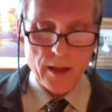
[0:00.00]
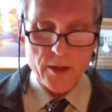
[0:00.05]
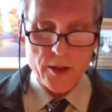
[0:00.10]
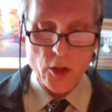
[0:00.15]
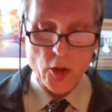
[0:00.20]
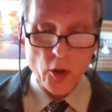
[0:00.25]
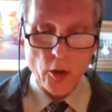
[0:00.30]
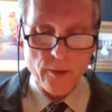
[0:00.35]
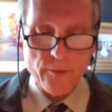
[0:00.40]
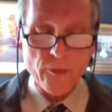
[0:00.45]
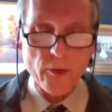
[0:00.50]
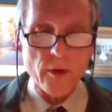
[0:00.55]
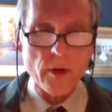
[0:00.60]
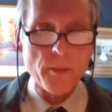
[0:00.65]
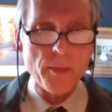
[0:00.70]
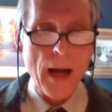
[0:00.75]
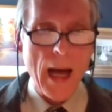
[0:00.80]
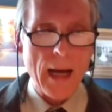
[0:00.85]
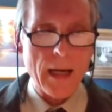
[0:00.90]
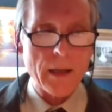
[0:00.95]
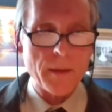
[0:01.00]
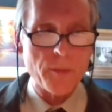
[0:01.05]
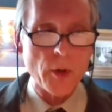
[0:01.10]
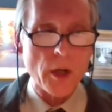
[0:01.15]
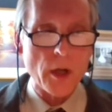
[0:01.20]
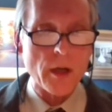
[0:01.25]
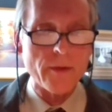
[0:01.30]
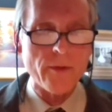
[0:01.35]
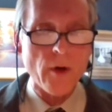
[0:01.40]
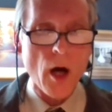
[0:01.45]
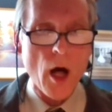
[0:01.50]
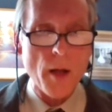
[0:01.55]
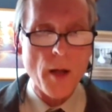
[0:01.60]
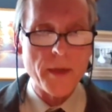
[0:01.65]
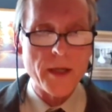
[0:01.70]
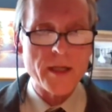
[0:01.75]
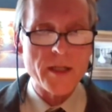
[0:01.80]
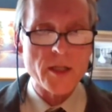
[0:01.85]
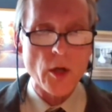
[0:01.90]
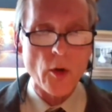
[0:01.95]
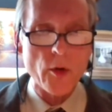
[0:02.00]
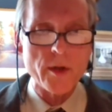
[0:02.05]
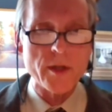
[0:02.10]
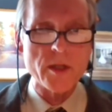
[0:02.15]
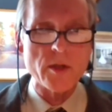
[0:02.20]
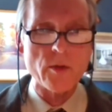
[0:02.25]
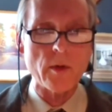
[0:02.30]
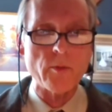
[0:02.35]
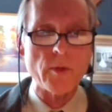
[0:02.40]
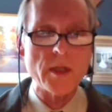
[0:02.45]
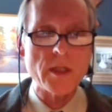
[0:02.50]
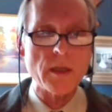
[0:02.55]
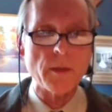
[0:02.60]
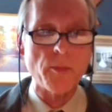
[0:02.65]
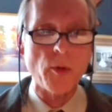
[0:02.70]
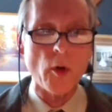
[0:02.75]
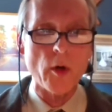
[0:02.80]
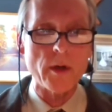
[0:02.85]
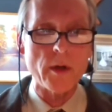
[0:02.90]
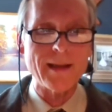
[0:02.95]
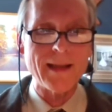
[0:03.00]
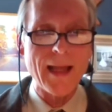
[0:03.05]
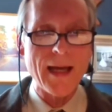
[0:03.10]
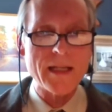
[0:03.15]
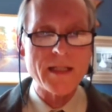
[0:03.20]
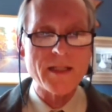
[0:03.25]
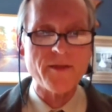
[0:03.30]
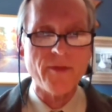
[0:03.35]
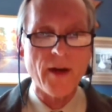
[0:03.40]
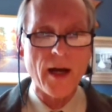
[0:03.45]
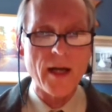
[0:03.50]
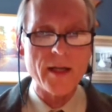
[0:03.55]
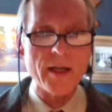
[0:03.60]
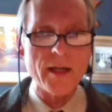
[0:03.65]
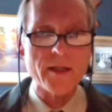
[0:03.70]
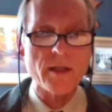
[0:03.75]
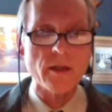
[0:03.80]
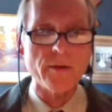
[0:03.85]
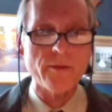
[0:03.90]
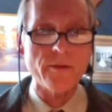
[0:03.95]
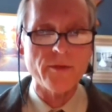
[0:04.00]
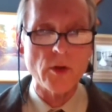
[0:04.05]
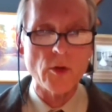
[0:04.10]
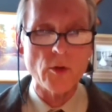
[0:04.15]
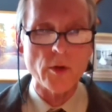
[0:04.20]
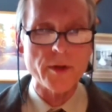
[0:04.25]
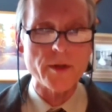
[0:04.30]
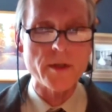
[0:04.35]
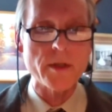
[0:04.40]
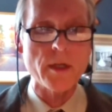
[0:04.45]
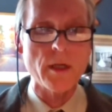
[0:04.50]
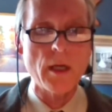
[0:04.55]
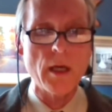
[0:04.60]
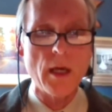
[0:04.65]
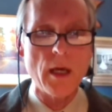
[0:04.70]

It is good for the pocketbook of all Minnesotans when we support less fossil fuels.